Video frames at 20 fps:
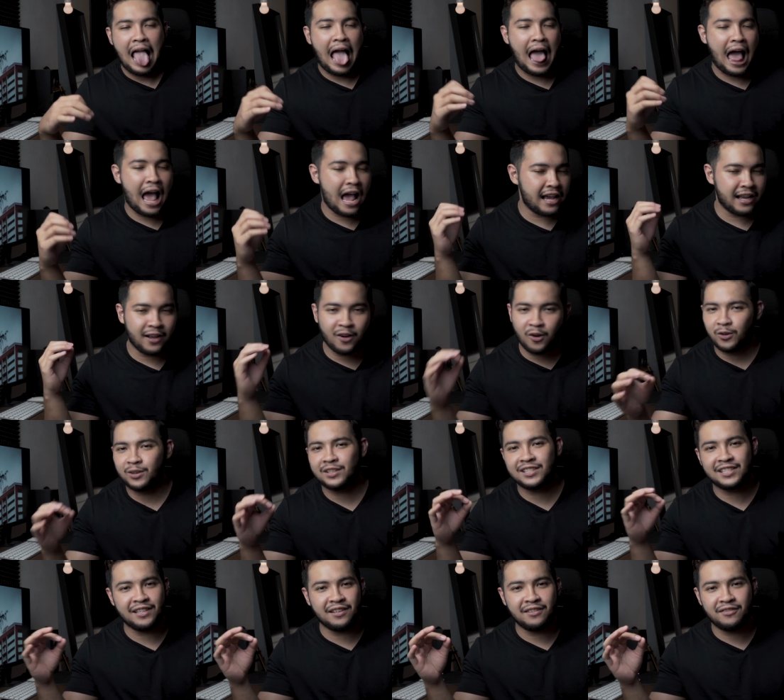I
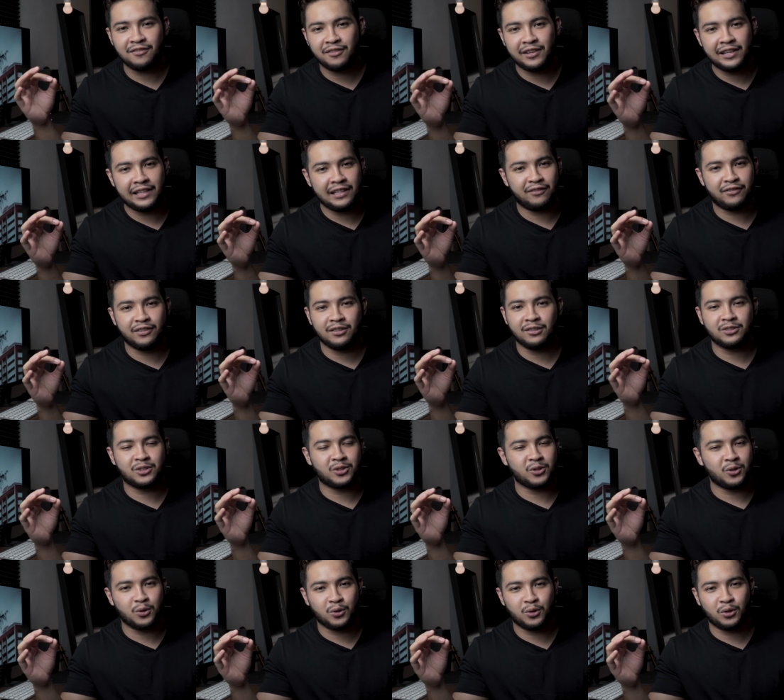honestly really feel
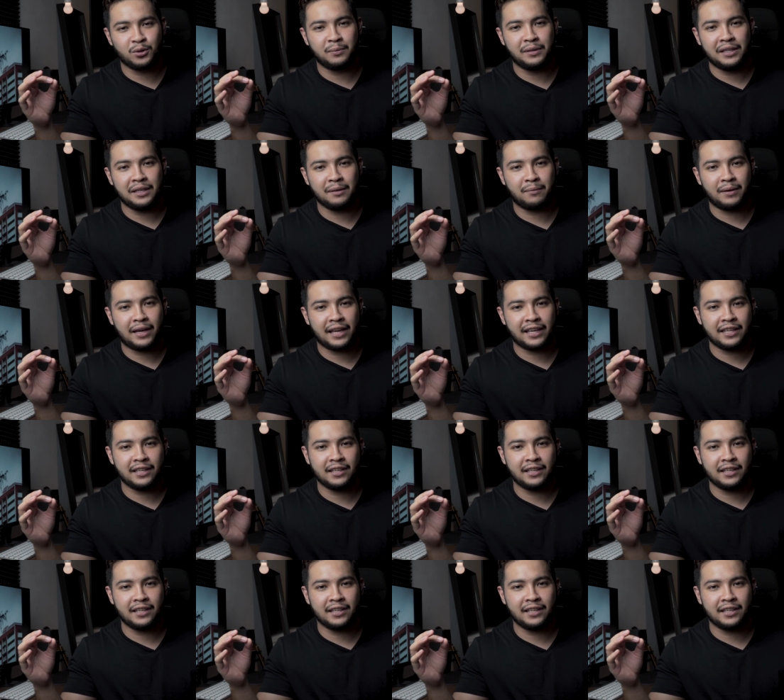so good being back